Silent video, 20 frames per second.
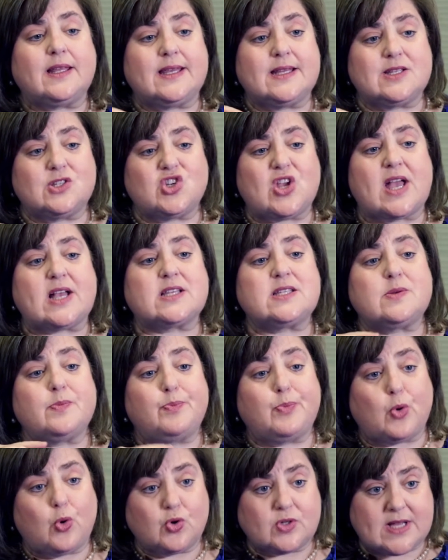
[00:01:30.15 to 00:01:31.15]
He injects
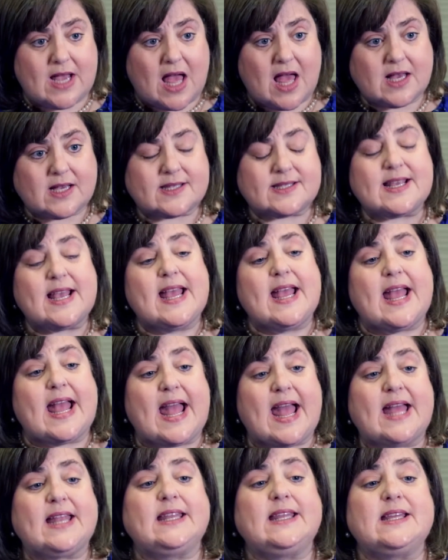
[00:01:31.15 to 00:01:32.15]
Botox
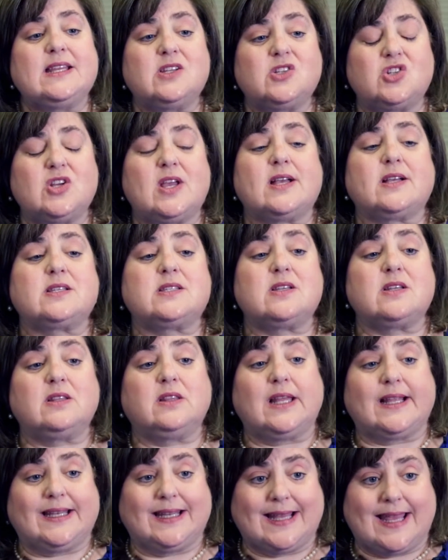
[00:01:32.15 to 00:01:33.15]
and he injects
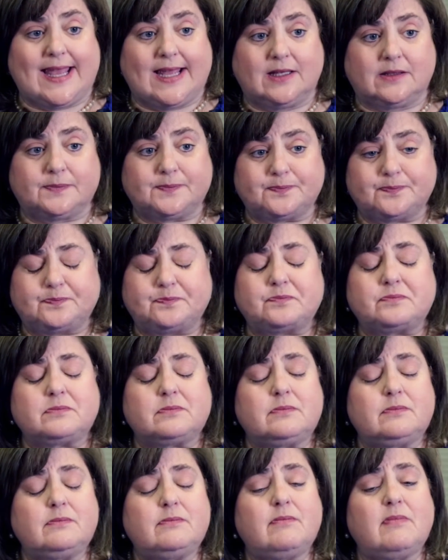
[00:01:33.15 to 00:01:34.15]
lidocaine.
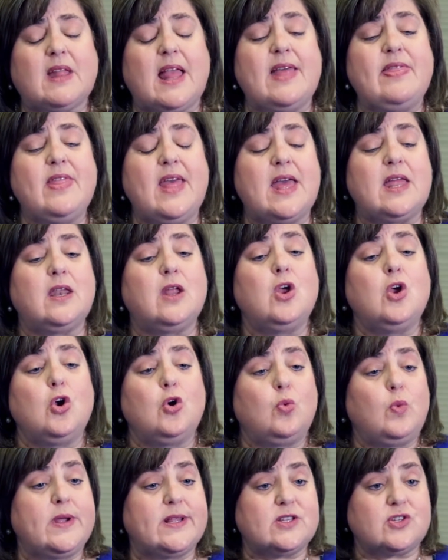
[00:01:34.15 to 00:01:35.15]
And then
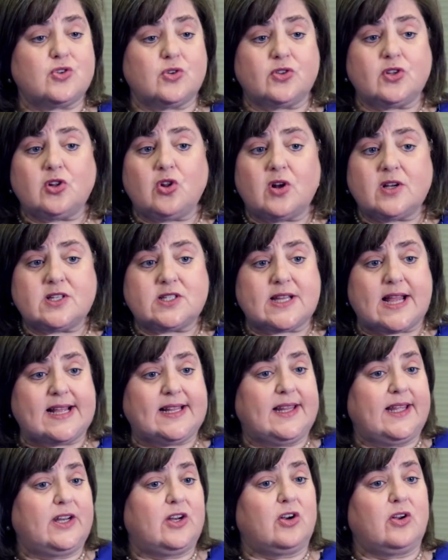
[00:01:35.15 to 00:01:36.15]
we insert the large
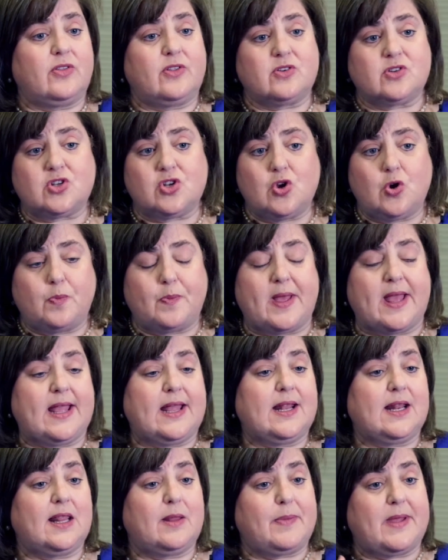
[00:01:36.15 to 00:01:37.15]
dilator. There's no
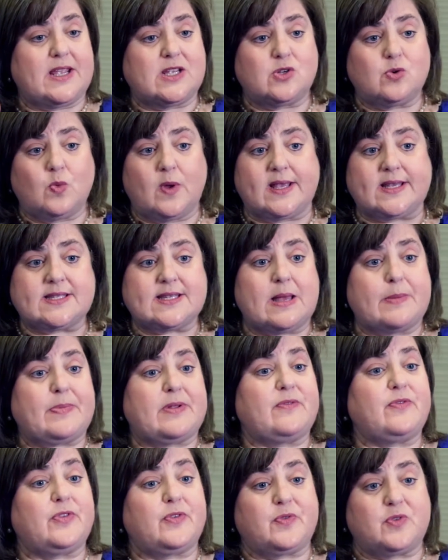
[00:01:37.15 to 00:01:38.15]
pain. The patient wakes up,
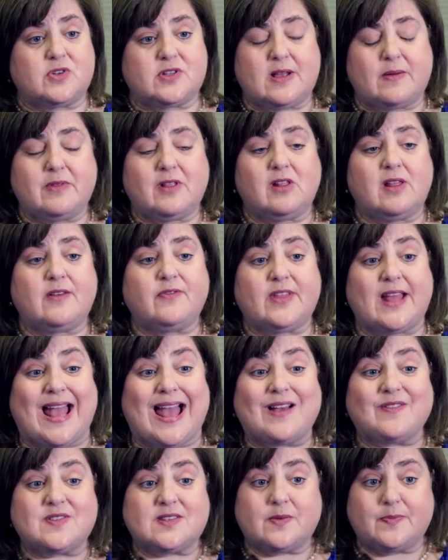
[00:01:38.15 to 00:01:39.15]
and for the first time in their life, they
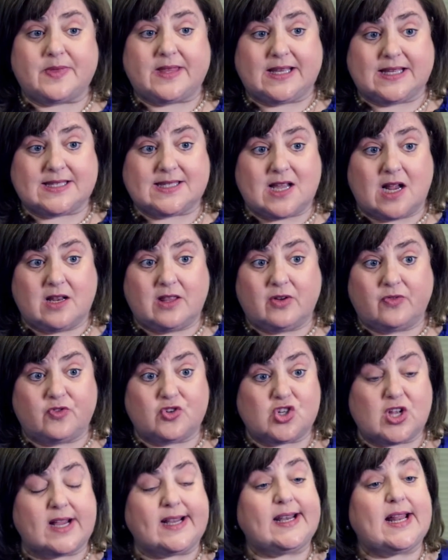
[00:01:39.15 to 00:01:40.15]
have something inside their
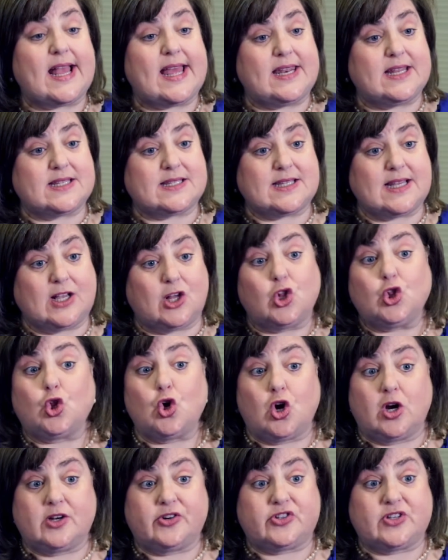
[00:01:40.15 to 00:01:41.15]
vagina, and it's like a
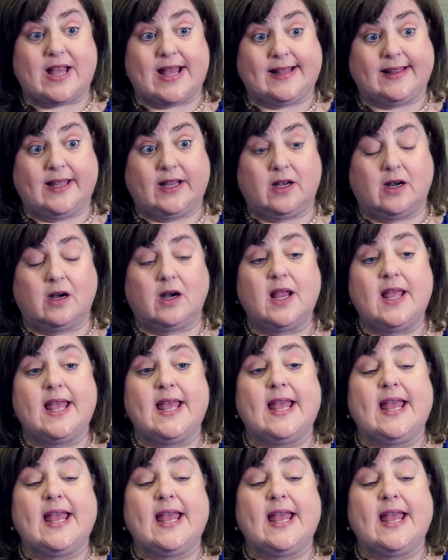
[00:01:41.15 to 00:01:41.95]
large dilator.